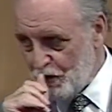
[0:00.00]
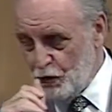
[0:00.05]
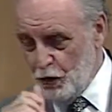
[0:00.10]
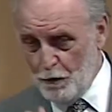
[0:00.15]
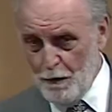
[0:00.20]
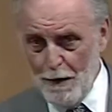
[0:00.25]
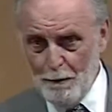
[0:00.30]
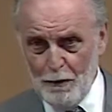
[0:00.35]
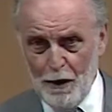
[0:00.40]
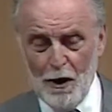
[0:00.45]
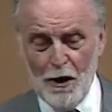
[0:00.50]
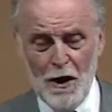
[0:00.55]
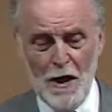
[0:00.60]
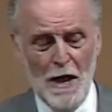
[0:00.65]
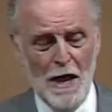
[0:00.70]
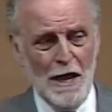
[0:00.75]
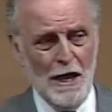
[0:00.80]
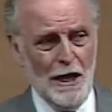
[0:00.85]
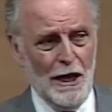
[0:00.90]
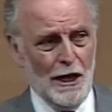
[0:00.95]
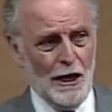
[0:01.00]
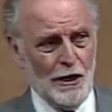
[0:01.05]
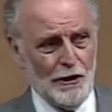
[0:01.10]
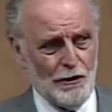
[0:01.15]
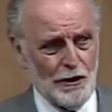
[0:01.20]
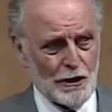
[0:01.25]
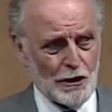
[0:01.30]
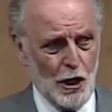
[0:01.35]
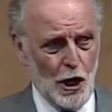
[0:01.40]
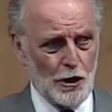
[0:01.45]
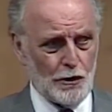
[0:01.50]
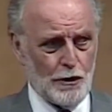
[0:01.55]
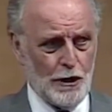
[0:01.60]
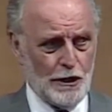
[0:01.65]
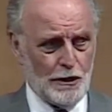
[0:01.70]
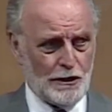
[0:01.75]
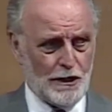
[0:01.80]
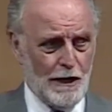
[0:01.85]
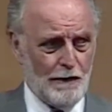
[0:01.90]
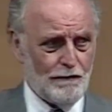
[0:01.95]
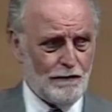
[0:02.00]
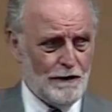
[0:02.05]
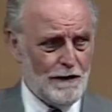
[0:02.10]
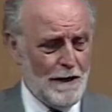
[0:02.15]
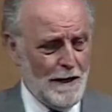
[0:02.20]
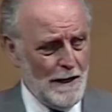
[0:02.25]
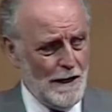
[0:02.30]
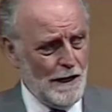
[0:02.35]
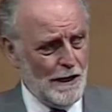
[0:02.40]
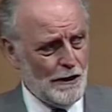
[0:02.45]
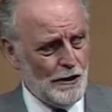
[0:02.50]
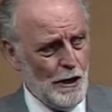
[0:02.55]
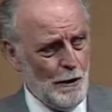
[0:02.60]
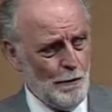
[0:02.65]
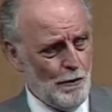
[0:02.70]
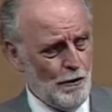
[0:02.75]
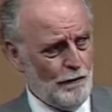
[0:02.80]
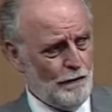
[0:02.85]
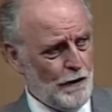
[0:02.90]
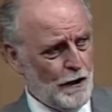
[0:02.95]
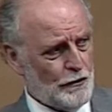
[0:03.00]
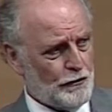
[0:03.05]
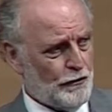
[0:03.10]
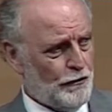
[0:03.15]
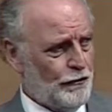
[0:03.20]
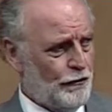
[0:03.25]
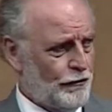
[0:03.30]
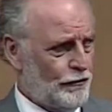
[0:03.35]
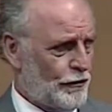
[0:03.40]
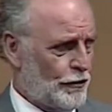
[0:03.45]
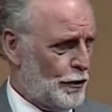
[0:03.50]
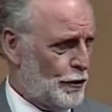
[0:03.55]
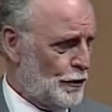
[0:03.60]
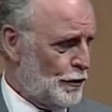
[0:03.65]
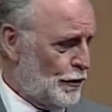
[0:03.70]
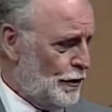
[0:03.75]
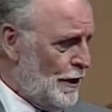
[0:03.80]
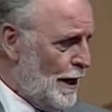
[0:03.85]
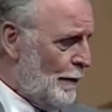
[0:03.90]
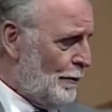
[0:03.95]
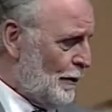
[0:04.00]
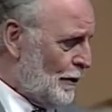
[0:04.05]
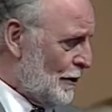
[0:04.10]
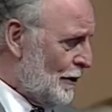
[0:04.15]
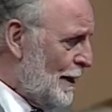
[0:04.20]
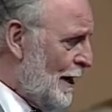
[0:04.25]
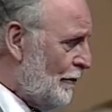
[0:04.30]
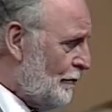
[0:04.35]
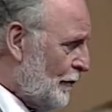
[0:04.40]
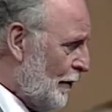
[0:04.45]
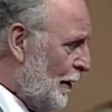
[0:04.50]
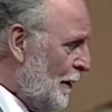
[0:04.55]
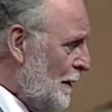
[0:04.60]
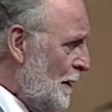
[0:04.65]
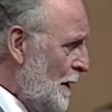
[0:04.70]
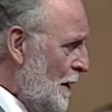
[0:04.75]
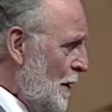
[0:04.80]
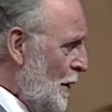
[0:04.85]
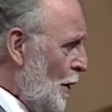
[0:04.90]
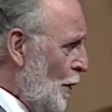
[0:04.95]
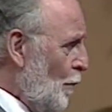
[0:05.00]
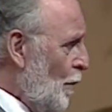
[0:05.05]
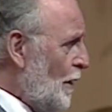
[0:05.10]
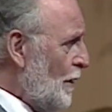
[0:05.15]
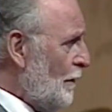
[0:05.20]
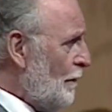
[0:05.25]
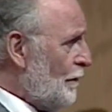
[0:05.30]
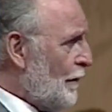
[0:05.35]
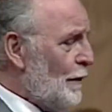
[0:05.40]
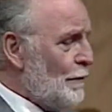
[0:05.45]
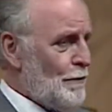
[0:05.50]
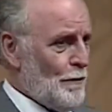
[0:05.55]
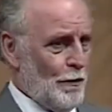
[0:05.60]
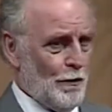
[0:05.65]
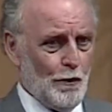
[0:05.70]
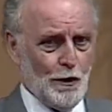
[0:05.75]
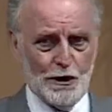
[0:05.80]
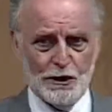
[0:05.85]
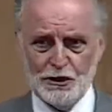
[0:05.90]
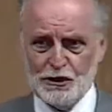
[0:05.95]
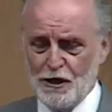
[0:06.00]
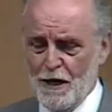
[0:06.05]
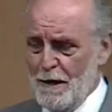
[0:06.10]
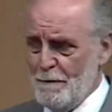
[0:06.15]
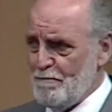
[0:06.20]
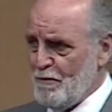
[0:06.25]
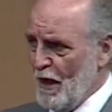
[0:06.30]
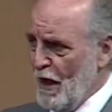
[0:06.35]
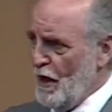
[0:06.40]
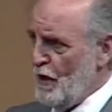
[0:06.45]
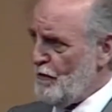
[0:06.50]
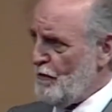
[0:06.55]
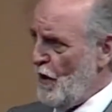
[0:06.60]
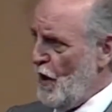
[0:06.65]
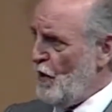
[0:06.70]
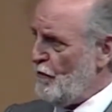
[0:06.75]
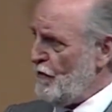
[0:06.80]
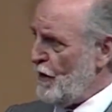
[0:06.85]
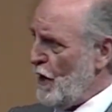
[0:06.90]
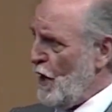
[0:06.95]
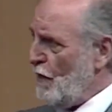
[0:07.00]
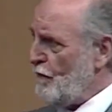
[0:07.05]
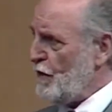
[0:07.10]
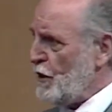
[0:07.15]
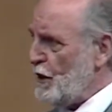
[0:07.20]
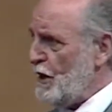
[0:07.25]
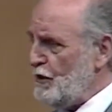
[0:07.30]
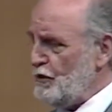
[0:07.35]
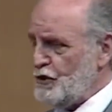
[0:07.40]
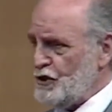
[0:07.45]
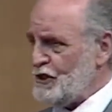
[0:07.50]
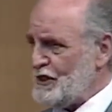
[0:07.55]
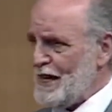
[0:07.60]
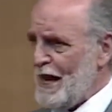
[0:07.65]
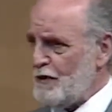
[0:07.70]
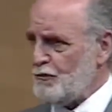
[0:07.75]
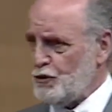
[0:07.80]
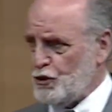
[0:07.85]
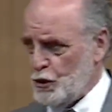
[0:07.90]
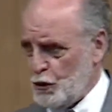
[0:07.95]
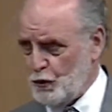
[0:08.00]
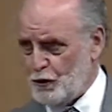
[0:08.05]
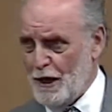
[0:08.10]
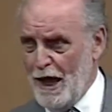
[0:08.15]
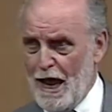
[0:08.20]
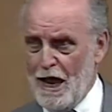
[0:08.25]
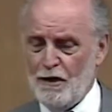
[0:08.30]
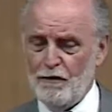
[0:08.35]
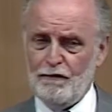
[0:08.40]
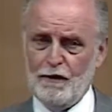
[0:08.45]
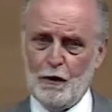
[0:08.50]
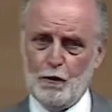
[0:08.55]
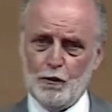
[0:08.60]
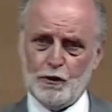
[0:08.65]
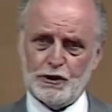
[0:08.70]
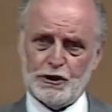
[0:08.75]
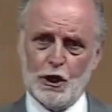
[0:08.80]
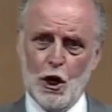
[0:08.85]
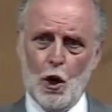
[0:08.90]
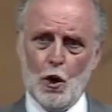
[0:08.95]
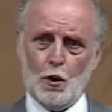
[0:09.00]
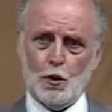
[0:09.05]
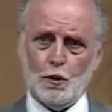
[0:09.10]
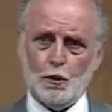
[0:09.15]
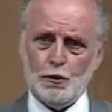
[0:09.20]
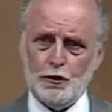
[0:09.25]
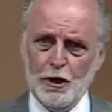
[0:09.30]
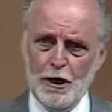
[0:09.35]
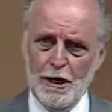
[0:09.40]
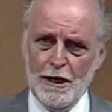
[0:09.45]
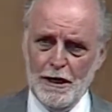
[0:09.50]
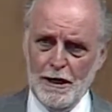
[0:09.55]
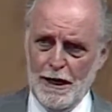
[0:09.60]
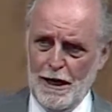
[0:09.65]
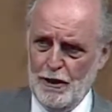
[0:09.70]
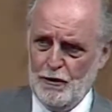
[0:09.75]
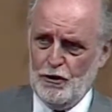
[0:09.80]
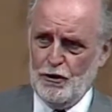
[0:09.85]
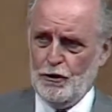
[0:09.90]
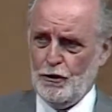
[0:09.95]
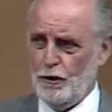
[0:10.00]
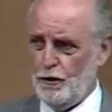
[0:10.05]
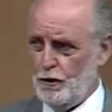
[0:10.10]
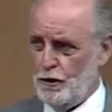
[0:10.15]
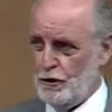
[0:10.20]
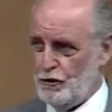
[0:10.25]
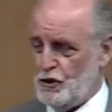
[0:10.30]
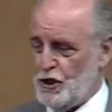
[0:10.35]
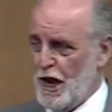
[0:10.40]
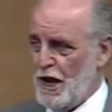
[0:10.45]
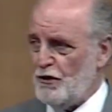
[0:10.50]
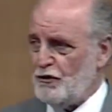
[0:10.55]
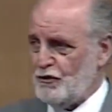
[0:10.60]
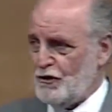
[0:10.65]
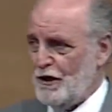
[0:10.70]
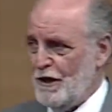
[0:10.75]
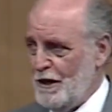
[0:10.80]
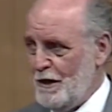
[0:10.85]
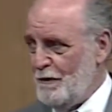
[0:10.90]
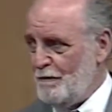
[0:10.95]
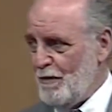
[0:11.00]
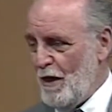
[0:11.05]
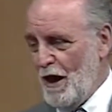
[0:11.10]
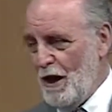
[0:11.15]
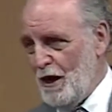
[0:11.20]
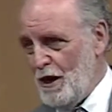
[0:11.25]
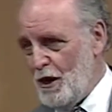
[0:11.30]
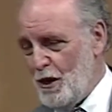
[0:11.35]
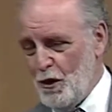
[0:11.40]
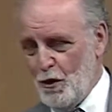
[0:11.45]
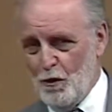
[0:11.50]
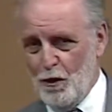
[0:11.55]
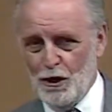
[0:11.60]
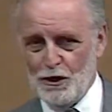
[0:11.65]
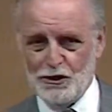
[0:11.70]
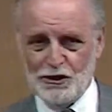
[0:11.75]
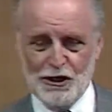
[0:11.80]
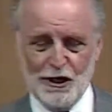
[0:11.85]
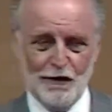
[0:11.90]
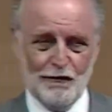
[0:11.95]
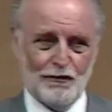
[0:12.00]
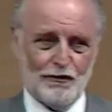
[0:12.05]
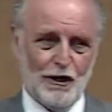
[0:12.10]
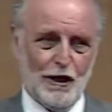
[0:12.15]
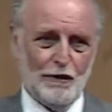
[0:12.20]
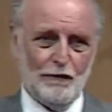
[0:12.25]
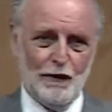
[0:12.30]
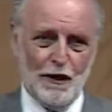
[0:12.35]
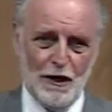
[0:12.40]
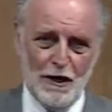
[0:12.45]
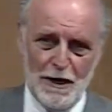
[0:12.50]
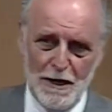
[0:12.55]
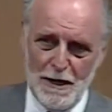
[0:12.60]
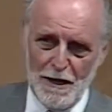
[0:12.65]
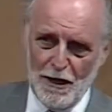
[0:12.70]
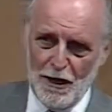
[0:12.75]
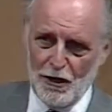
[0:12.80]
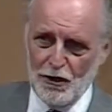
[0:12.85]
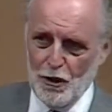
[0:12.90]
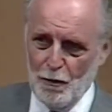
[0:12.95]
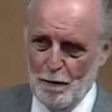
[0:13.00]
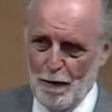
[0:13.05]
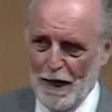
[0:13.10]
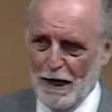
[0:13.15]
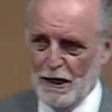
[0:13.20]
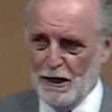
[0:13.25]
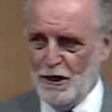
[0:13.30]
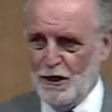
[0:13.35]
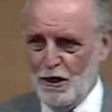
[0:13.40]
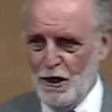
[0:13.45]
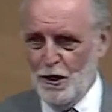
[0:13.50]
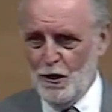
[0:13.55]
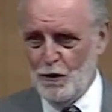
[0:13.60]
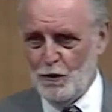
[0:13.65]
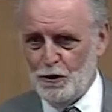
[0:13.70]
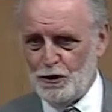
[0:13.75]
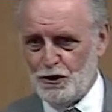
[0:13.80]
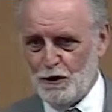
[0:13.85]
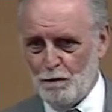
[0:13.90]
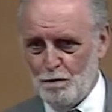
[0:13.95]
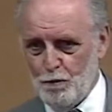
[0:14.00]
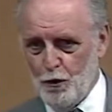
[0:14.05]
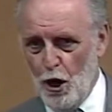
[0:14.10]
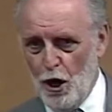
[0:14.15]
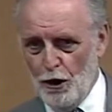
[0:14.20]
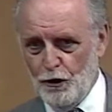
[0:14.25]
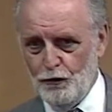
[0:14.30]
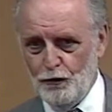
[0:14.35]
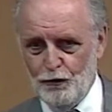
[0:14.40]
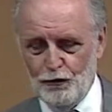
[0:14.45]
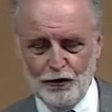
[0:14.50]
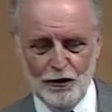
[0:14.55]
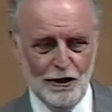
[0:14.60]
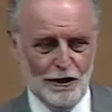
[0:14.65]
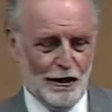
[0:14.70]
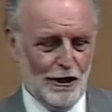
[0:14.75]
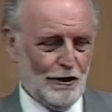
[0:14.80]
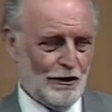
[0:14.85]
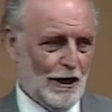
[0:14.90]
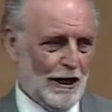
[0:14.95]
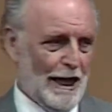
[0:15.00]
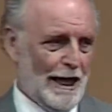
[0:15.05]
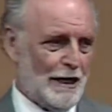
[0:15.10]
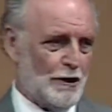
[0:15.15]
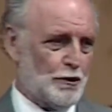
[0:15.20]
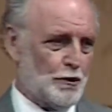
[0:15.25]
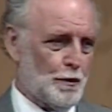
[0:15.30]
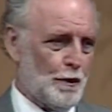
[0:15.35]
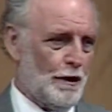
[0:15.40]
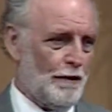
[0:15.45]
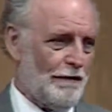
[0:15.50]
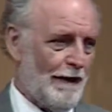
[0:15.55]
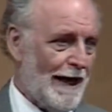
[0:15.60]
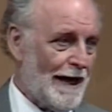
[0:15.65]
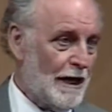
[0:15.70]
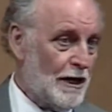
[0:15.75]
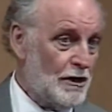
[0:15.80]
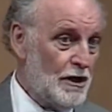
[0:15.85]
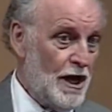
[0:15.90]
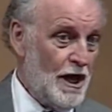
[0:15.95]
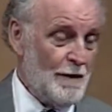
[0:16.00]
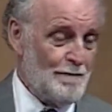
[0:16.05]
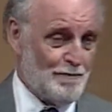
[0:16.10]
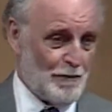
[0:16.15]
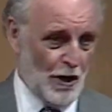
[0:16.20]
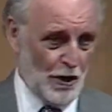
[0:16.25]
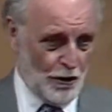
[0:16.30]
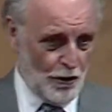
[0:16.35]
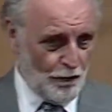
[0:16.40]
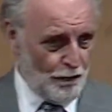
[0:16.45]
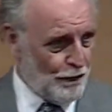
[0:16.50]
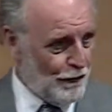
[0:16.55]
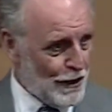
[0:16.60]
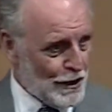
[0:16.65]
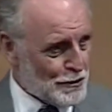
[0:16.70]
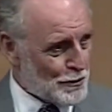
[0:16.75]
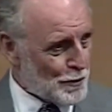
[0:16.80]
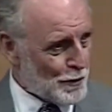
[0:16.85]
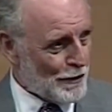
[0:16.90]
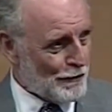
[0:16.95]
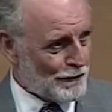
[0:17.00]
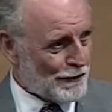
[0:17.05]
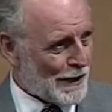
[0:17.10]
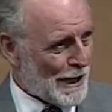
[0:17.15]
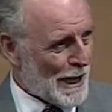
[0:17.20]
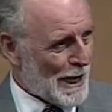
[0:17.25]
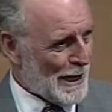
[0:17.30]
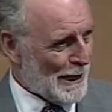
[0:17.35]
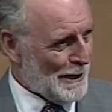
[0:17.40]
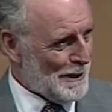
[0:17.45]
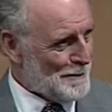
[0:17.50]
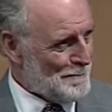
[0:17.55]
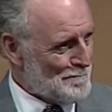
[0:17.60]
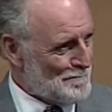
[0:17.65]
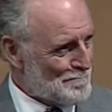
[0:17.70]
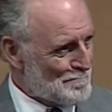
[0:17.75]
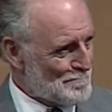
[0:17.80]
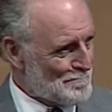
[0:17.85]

You remember uh, that God had given a number of visions to Nebuchadnezzar. One of them was of, of, a, of a great statue. The head of it was gold, and the, the chest uh, was of silver, and the belly was of bronze, and the legs were of iron, and the feet were of clay.